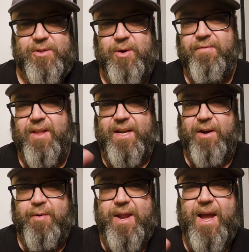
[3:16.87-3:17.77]
sort of
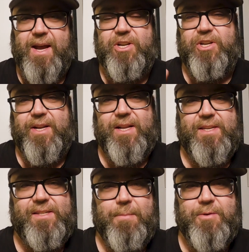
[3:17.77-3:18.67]
like a reaction
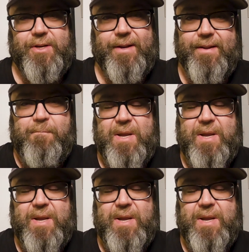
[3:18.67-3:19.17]
inception,